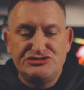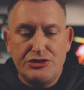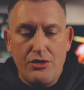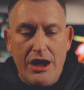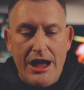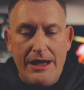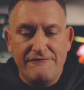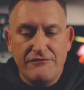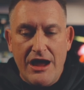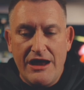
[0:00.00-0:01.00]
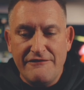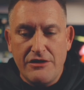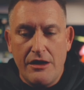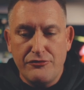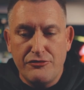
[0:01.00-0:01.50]
so I've kind
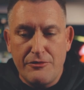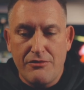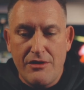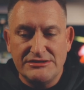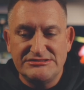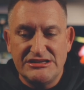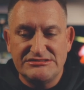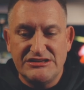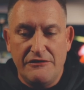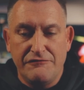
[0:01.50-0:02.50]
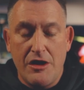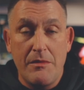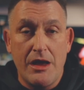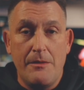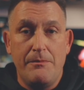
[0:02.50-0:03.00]
of gone through the process of
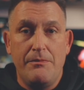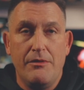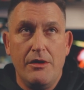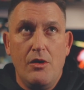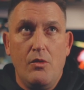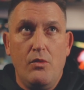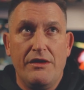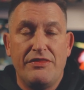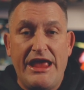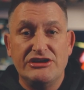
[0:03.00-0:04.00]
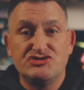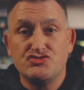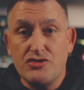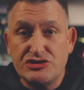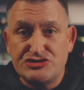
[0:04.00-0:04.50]
coming up with a
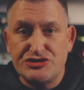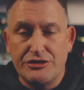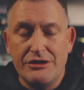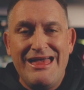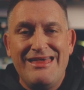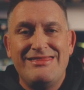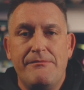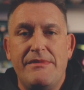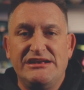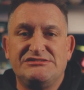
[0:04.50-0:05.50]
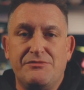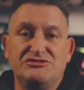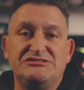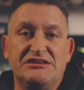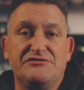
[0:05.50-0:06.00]
structure that makes the
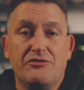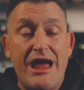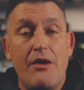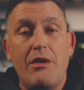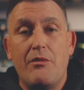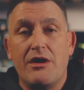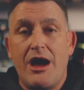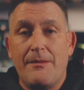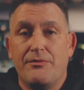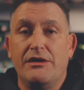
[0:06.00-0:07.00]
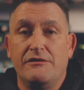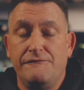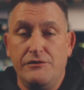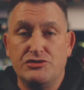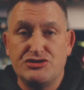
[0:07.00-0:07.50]
most sense for how I want to operate in
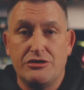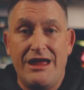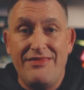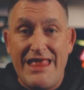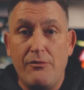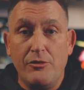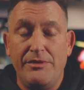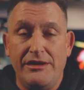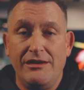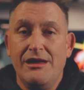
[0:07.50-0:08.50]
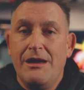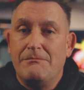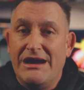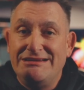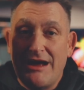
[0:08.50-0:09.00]
the future. And that will be
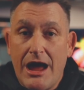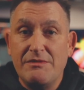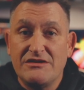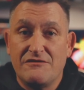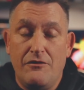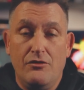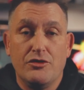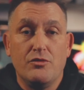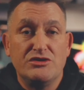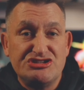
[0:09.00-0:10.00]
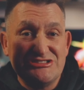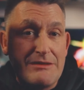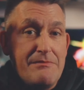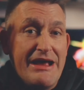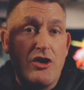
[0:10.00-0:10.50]
my Diamonds folder, which
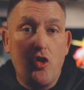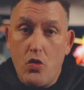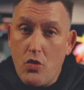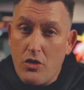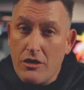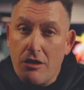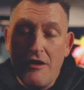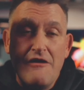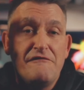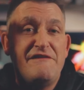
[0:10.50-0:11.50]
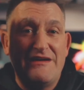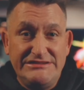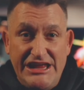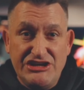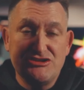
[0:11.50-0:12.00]
is like my core
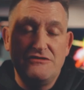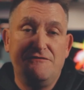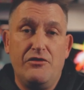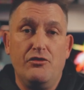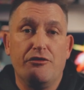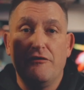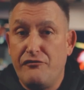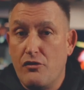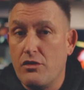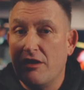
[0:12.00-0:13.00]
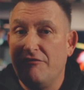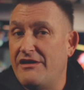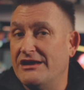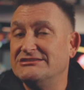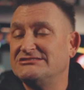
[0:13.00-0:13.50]
foundation folder for
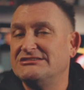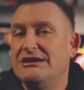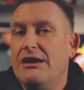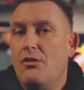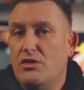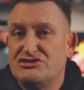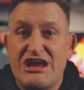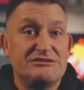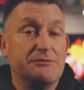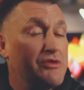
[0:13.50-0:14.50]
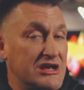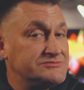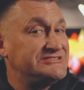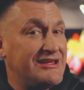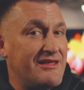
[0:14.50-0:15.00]
events, which has
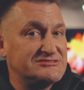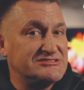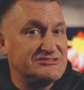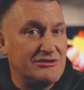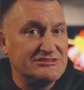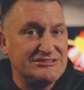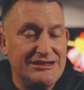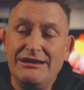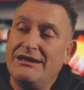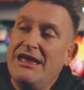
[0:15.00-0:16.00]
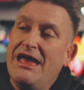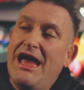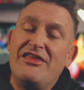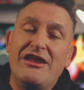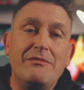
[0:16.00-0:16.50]
approximately ten thousand songs in it.
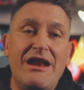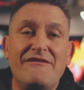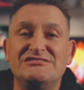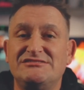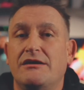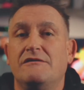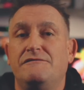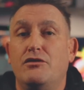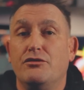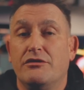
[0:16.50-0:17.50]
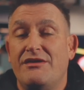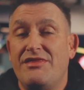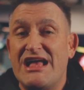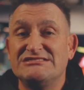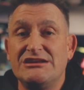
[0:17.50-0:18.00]
And then I'm going to have a second folder,
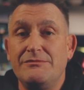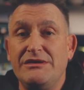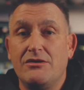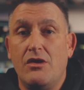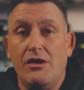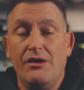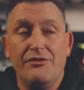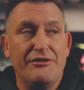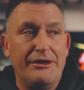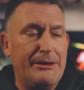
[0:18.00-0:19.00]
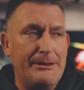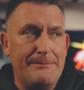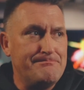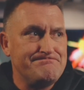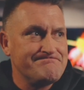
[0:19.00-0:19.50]
and that's going to be called,
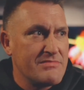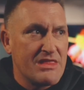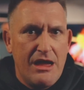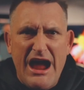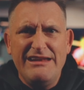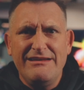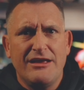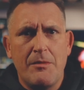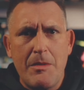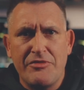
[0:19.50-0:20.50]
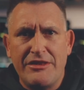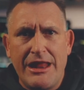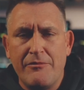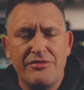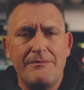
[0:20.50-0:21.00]
um, I didn't come up with
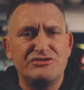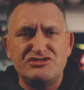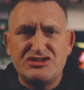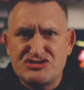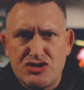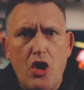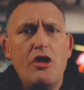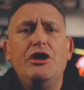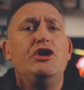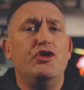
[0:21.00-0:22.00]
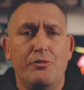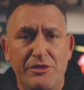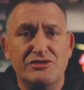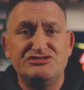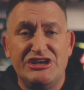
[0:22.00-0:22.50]
a name with it, but just let's call it new
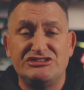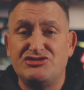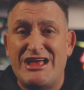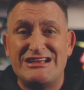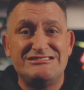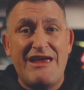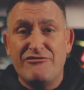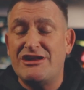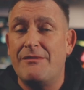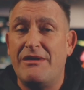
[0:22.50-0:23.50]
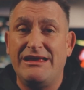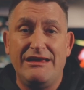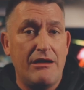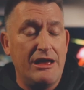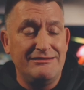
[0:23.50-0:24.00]
music. So that's every time
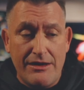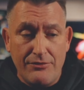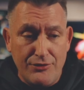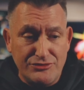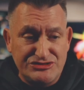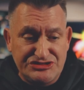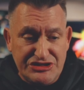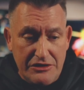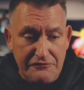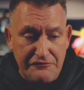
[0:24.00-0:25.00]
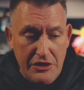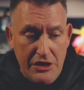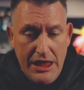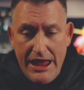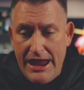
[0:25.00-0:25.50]
I, I download stuff,